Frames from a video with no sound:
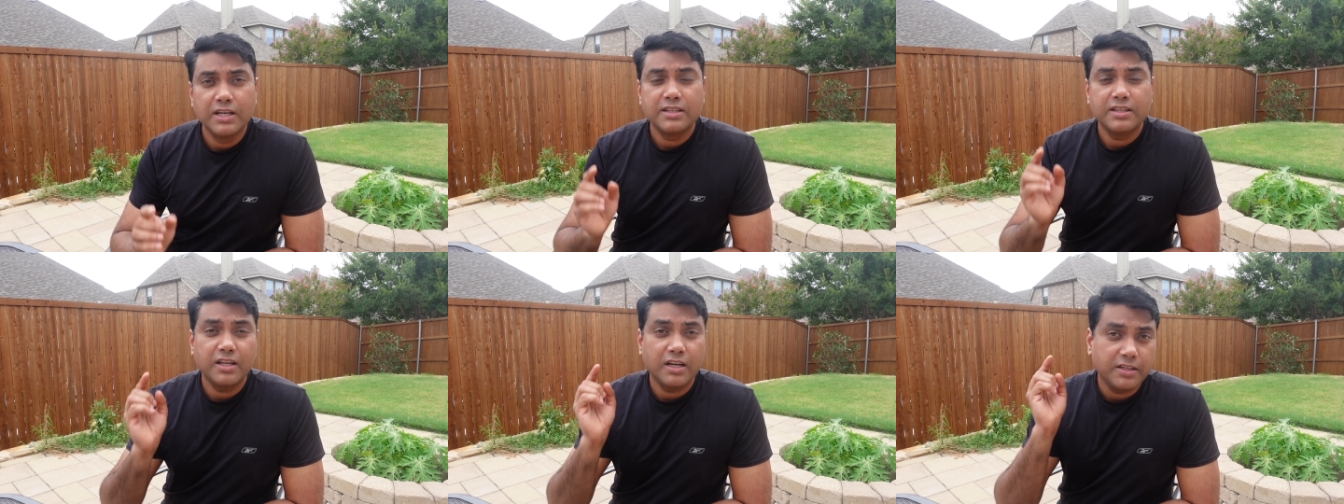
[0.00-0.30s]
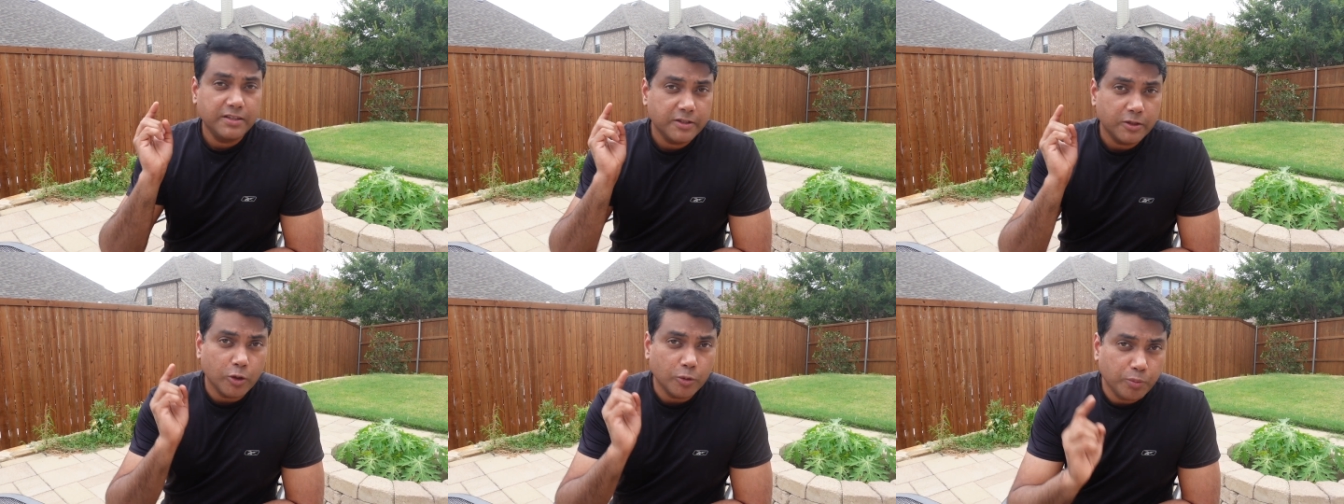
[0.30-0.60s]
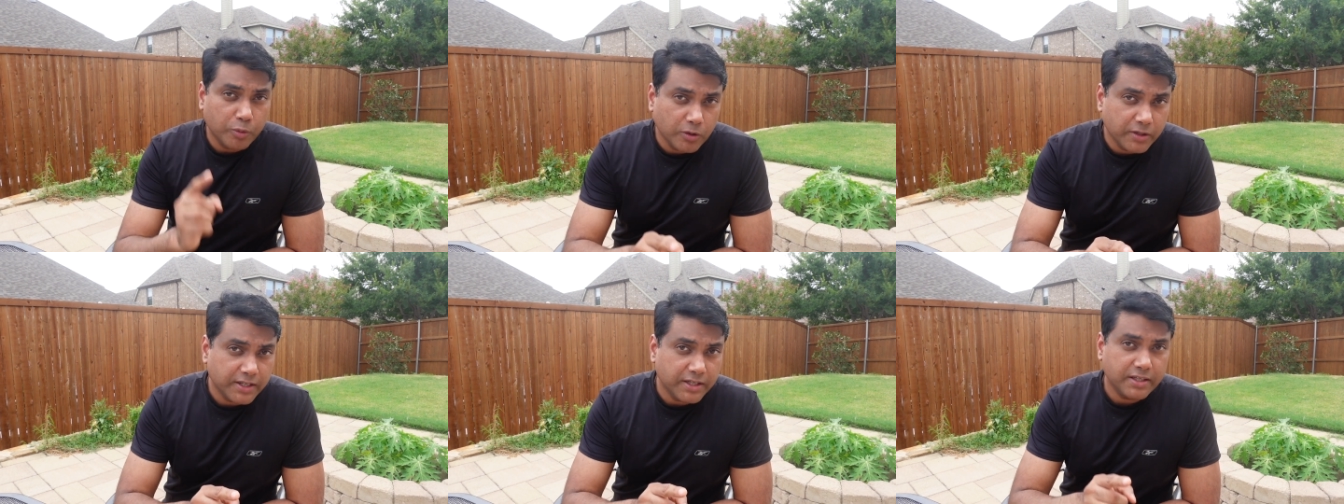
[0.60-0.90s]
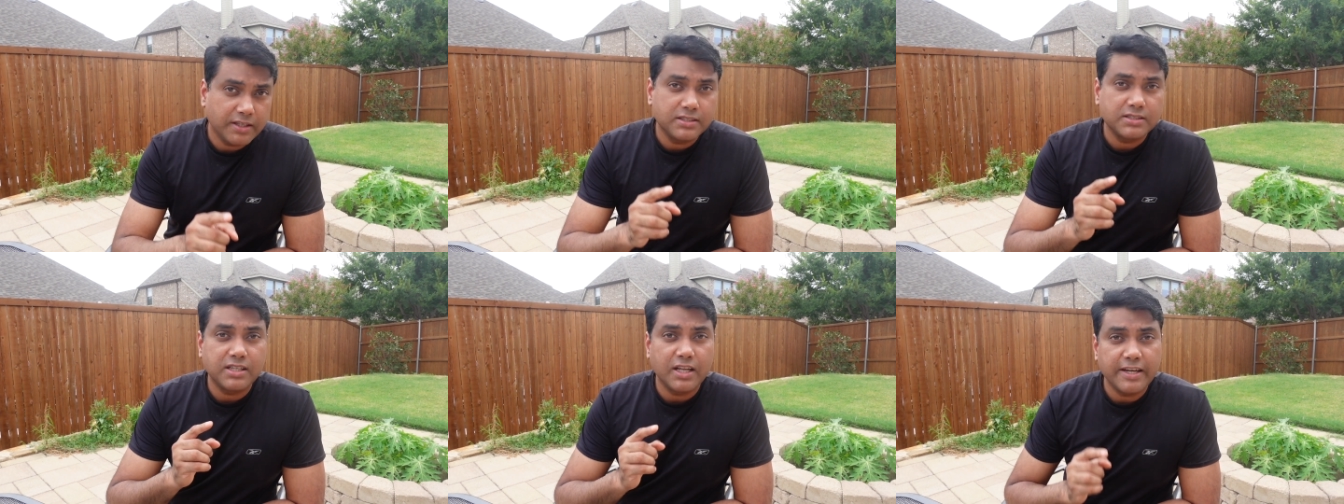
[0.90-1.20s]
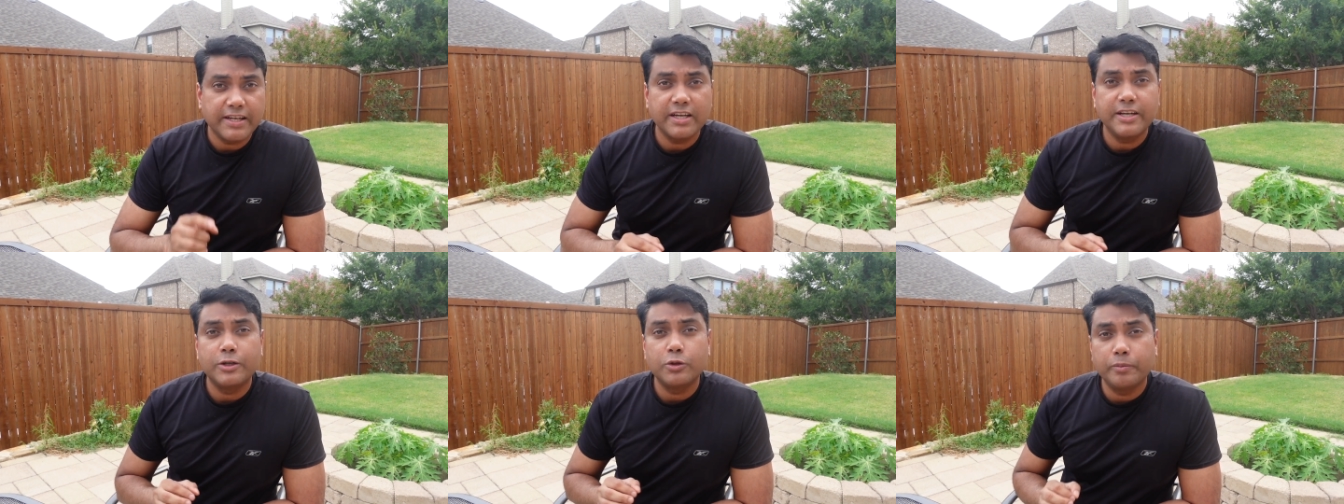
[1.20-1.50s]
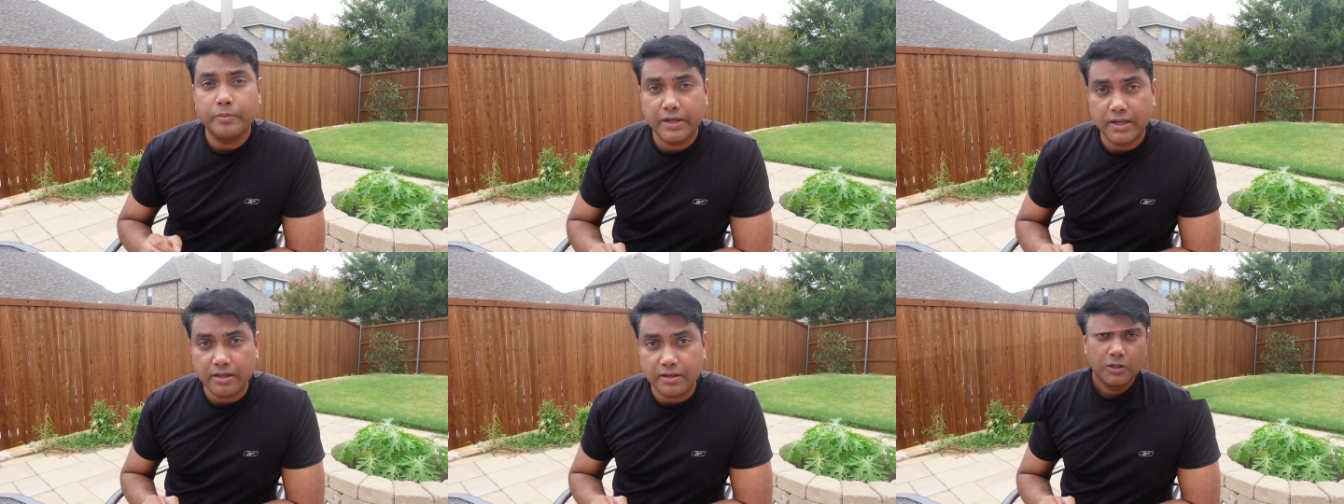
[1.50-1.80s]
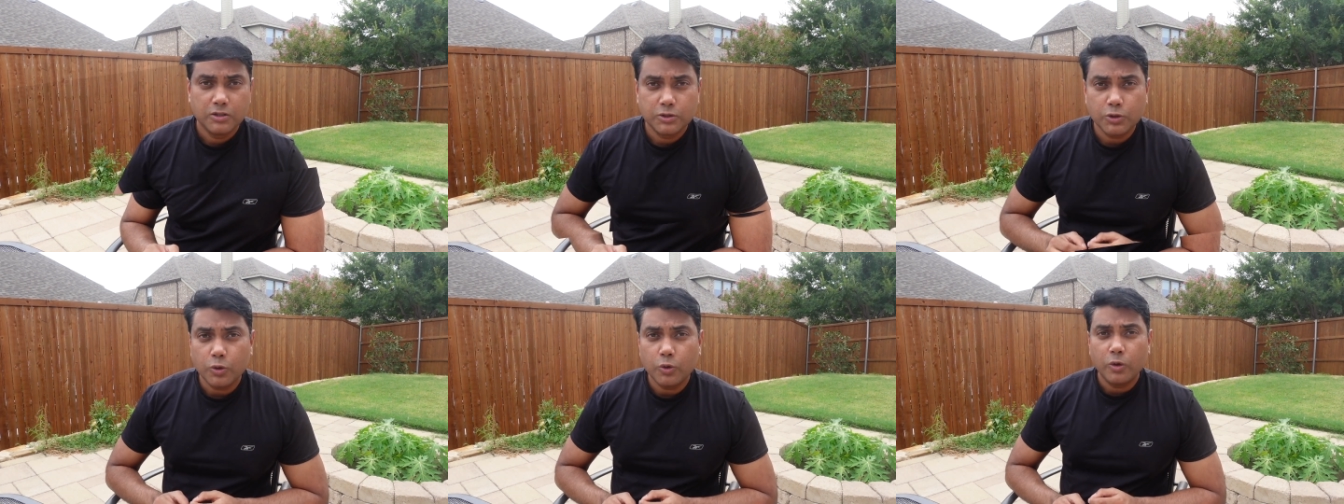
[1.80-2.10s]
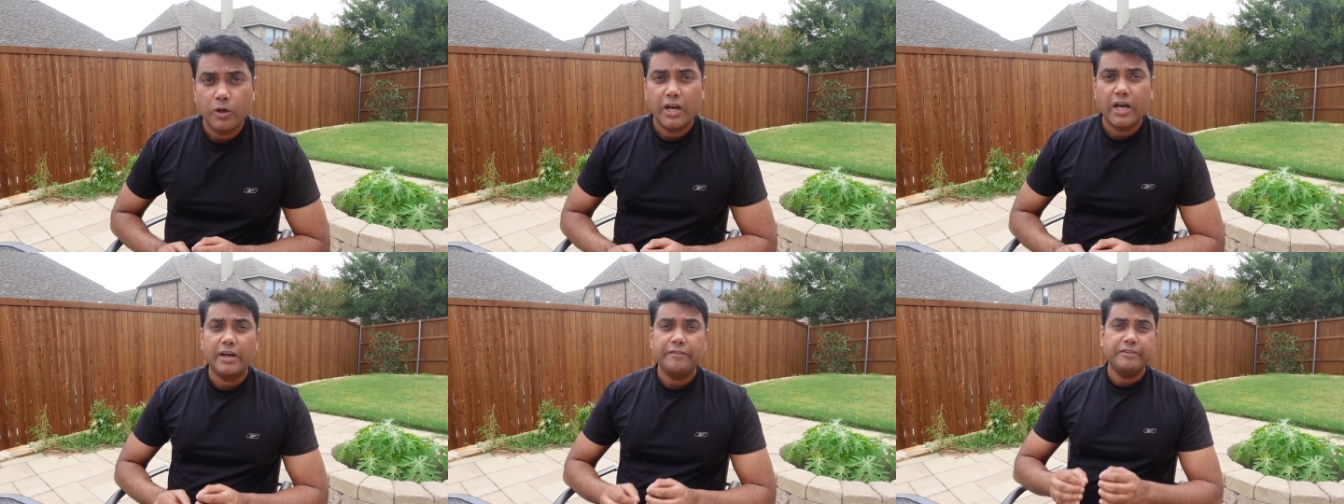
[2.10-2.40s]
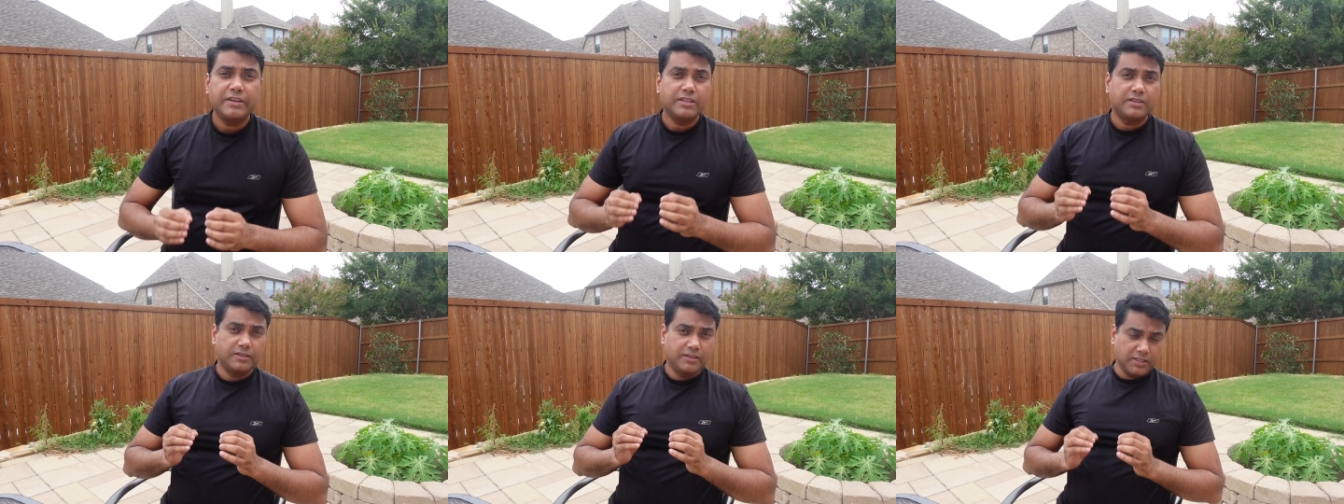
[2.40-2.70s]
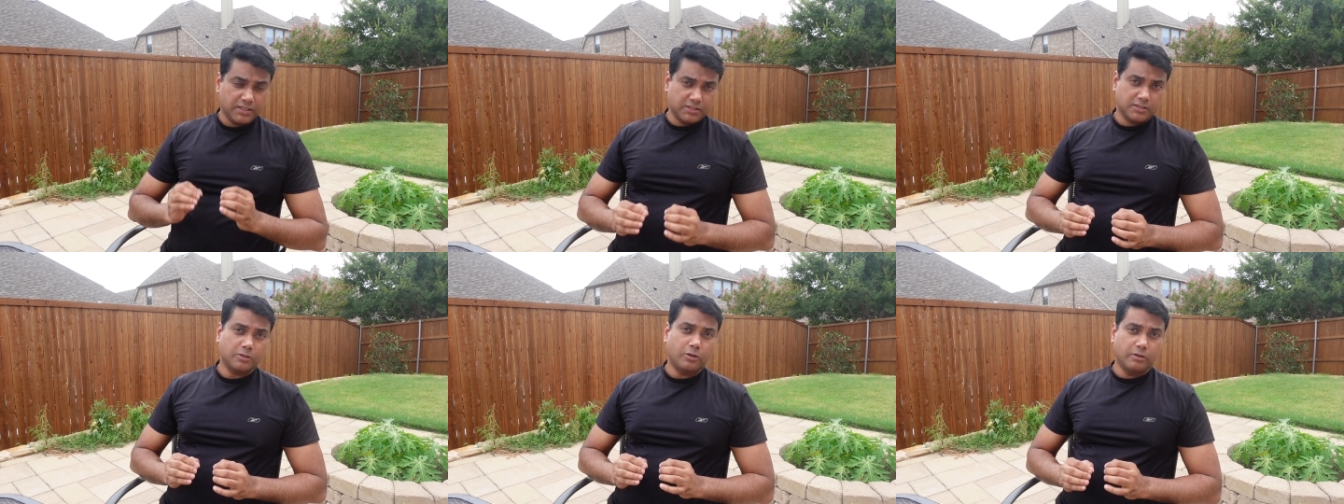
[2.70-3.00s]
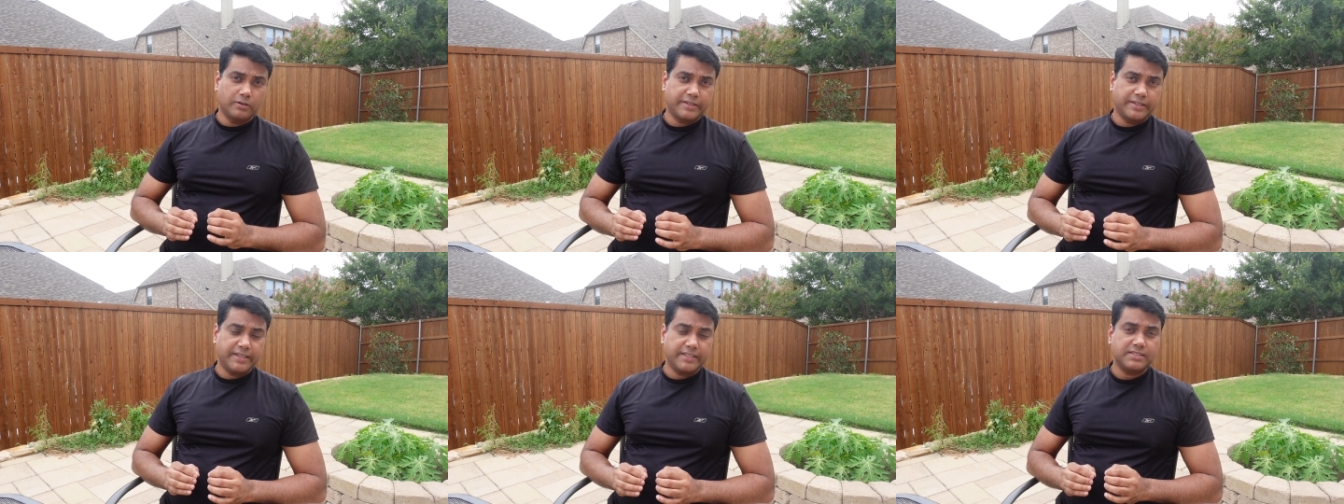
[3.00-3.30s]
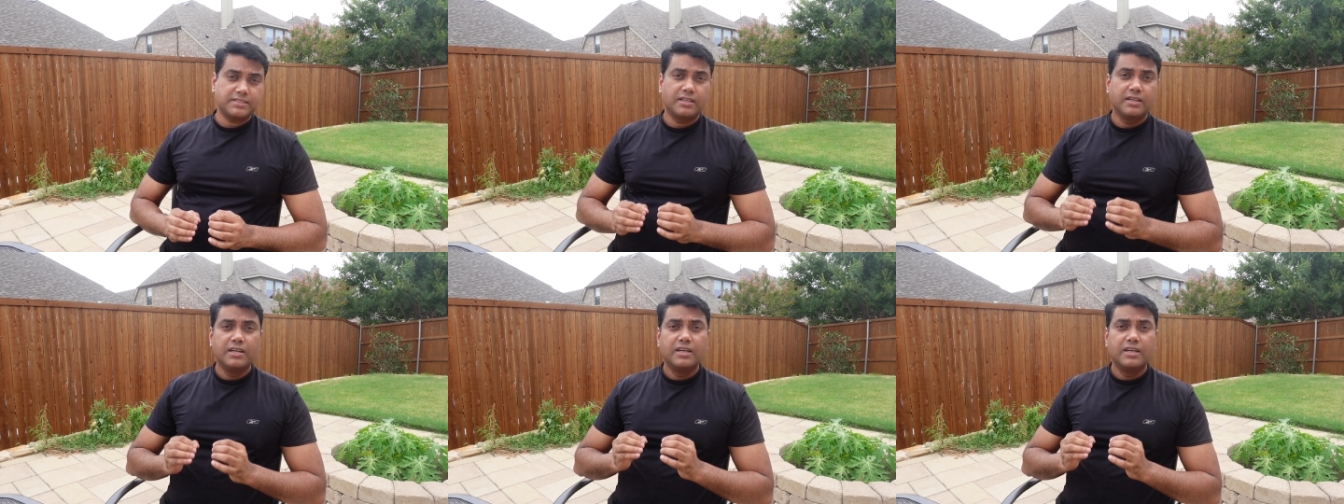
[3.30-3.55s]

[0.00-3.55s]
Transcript: that the opponent is likely to make. So having this context,